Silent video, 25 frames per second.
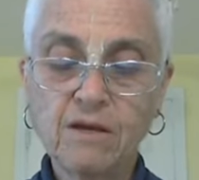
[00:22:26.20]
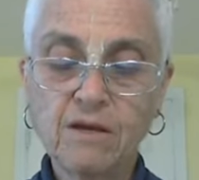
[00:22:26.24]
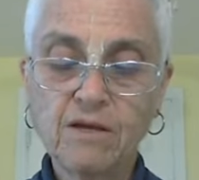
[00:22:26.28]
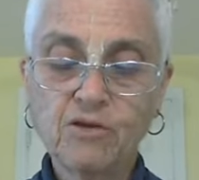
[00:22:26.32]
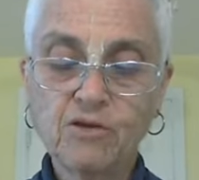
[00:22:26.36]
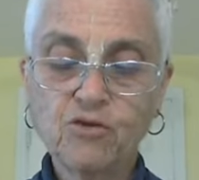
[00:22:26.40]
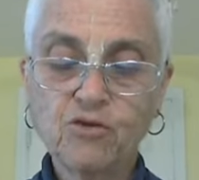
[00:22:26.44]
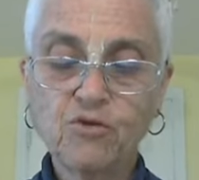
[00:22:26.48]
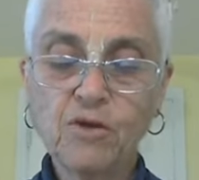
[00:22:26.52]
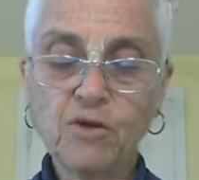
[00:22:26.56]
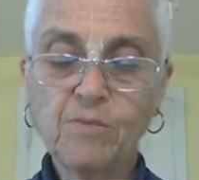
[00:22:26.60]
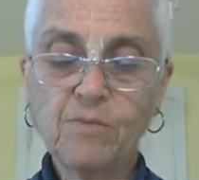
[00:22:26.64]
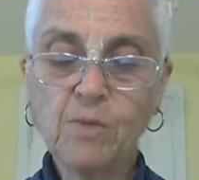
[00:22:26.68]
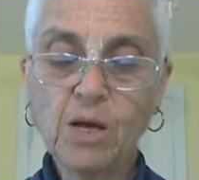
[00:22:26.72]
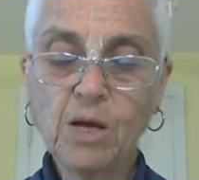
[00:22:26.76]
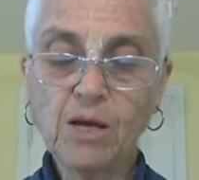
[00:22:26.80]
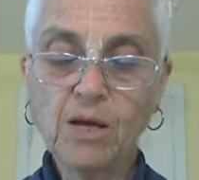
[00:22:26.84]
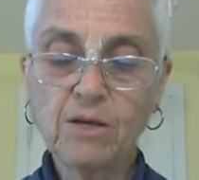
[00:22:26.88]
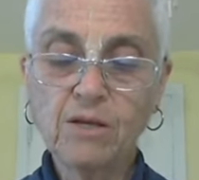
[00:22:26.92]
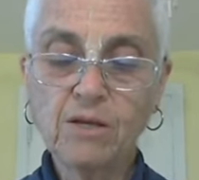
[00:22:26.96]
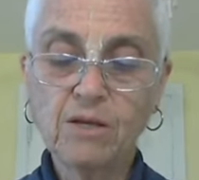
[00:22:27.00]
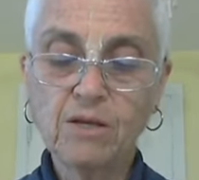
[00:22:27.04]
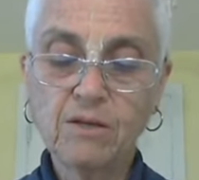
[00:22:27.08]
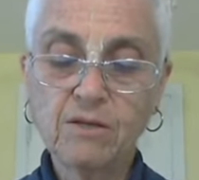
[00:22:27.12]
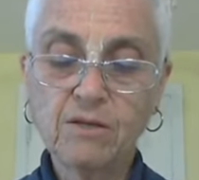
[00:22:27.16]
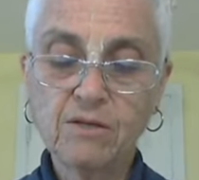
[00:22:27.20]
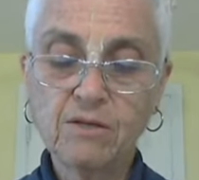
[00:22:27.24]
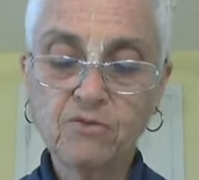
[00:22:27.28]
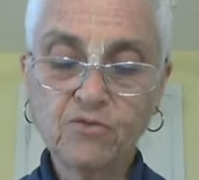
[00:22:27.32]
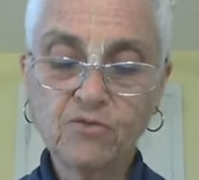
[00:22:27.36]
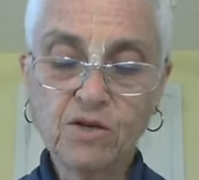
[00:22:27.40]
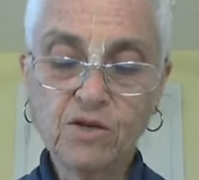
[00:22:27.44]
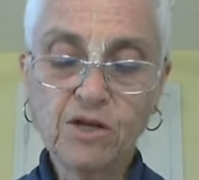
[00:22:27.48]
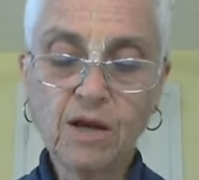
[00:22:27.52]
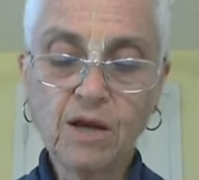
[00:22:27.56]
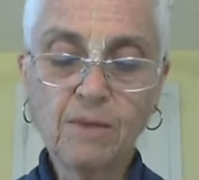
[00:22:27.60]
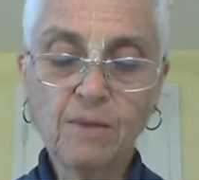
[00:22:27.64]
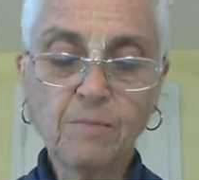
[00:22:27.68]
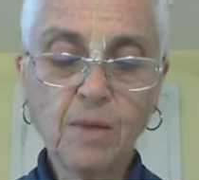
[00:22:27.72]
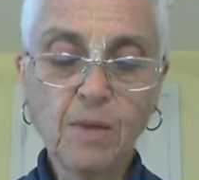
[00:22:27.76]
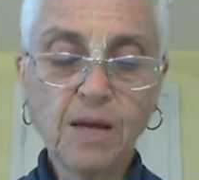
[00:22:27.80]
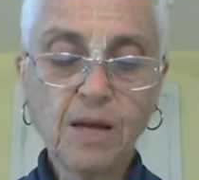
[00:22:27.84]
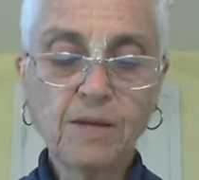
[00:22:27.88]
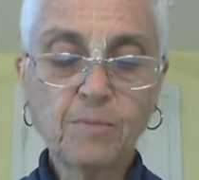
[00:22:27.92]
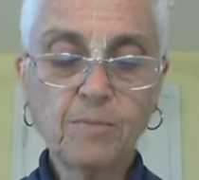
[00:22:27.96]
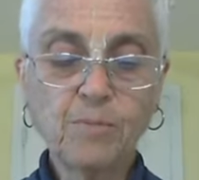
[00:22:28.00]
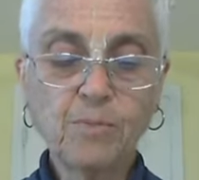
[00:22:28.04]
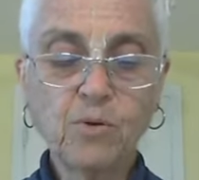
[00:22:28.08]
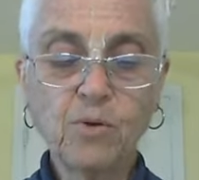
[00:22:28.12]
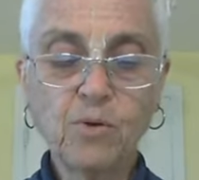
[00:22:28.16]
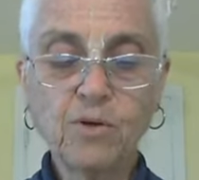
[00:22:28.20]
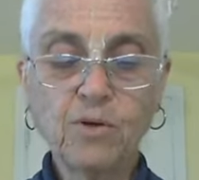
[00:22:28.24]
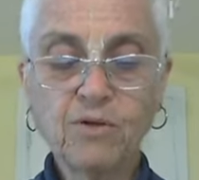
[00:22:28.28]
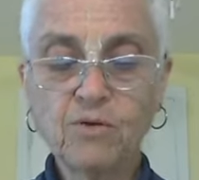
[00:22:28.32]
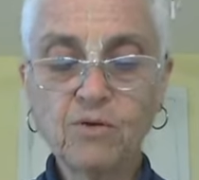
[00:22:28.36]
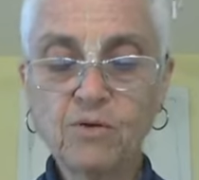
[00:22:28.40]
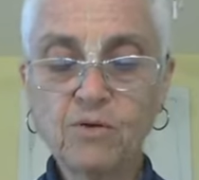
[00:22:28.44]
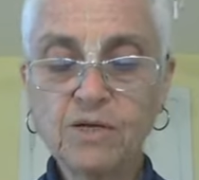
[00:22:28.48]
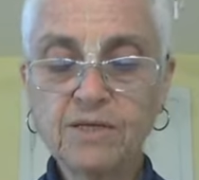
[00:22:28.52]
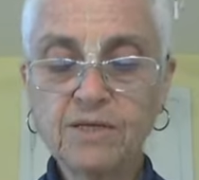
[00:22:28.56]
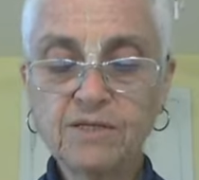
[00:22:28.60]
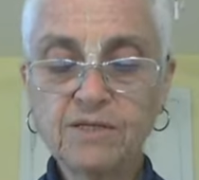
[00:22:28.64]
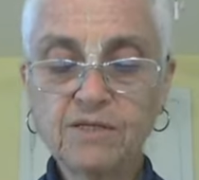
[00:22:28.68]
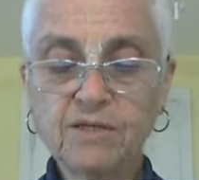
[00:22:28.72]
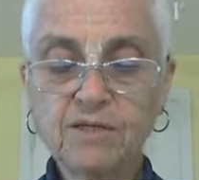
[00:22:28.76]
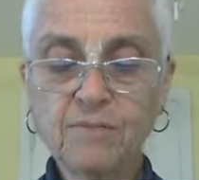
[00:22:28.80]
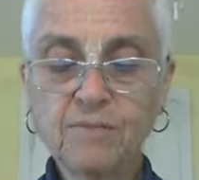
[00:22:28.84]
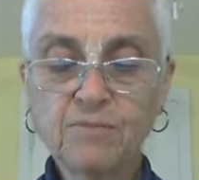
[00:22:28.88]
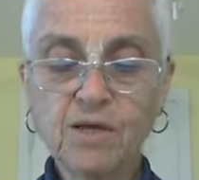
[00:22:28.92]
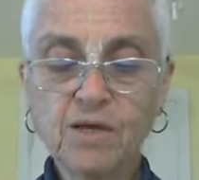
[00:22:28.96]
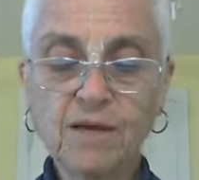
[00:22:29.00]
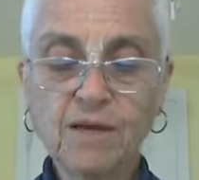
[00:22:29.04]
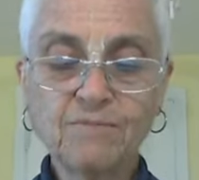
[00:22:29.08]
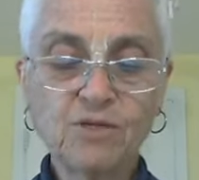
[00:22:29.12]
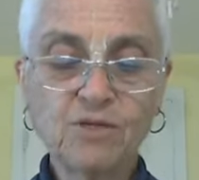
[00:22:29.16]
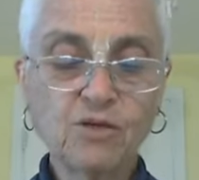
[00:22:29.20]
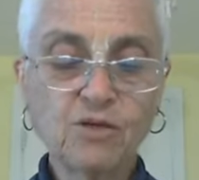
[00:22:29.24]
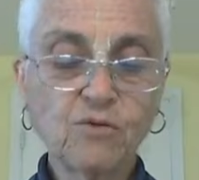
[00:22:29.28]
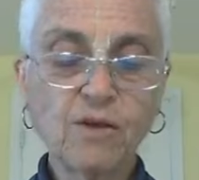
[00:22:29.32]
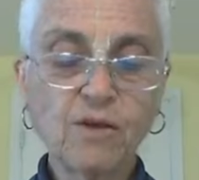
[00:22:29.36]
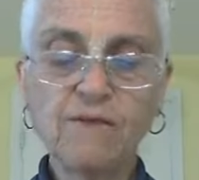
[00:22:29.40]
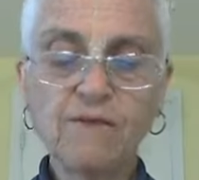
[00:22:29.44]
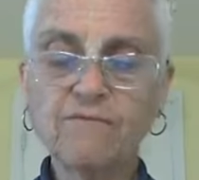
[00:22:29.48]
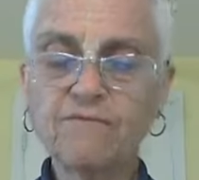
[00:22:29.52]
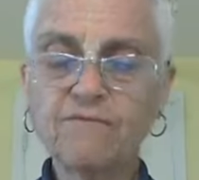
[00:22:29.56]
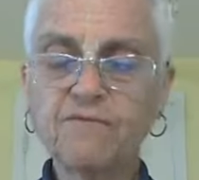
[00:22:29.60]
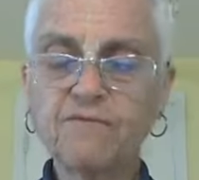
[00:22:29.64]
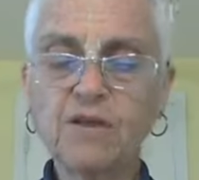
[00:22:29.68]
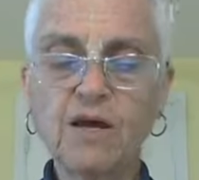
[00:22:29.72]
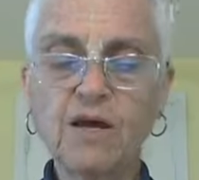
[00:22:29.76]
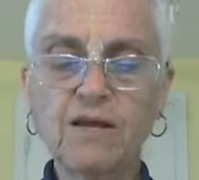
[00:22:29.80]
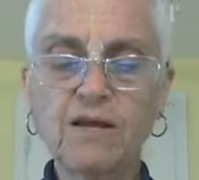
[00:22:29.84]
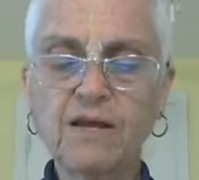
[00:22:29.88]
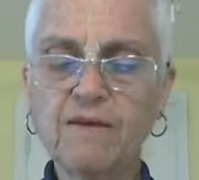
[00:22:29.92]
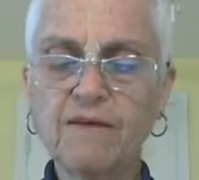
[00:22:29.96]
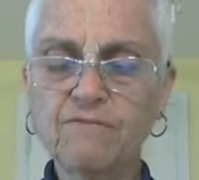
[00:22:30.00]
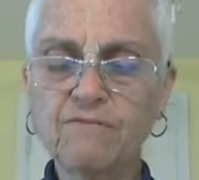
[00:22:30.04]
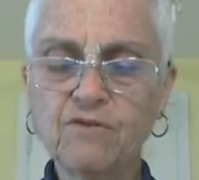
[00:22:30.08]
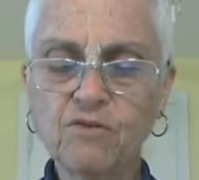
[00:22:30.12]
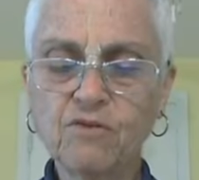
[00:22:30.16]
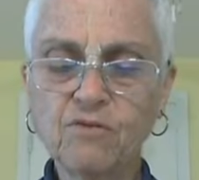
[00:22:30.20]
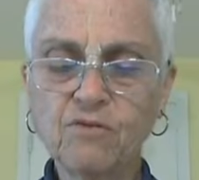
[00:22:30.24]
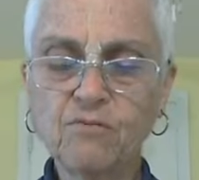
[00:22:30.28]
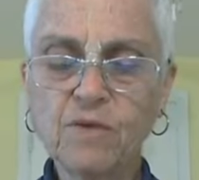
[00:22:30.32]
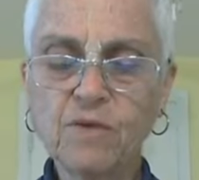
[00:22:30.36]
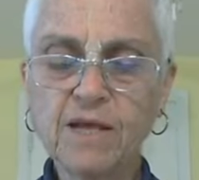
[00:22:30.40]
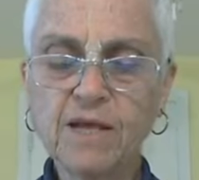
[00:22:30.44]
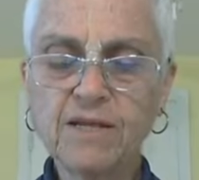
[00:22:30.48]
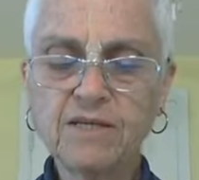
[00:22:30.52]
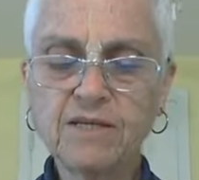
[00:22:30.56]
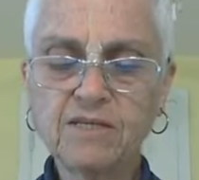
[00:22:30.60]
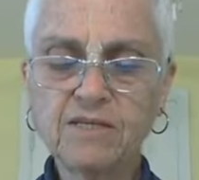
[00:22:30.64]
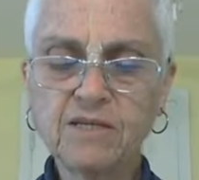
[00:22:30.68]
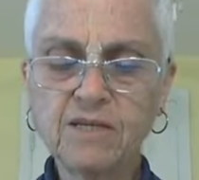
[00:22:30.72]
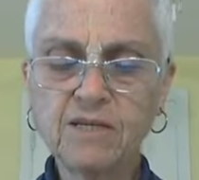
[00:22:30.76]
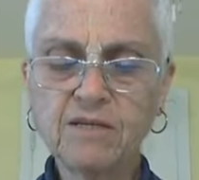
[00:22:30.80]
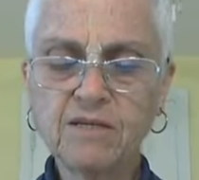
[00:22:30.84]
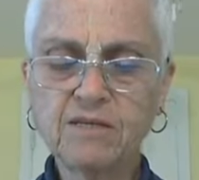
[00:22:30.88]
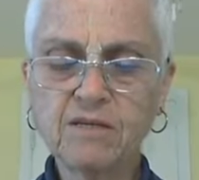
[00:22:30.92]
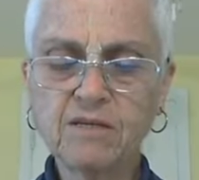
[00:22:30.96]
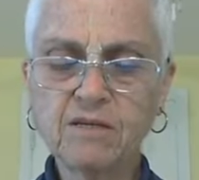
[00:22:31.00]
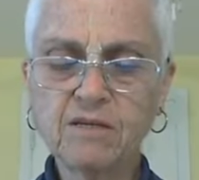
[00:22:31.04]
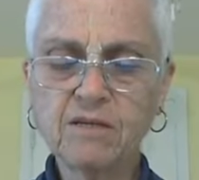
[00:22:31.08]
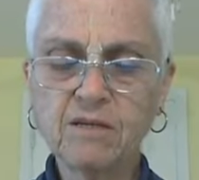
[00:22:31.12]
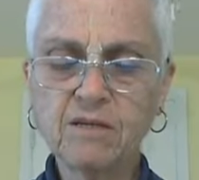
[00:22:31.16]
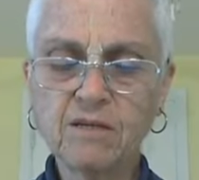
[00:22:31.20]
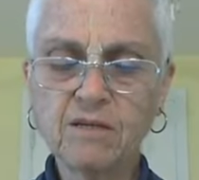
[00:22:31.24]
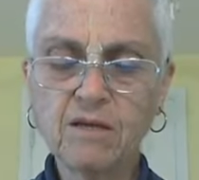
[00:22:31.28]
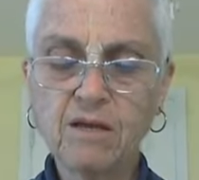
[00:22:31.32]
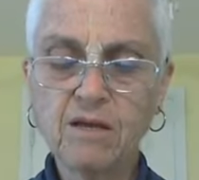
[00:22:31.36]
In Srimad Sridham Mayapur, there is sometimes a great flood after the rainy season.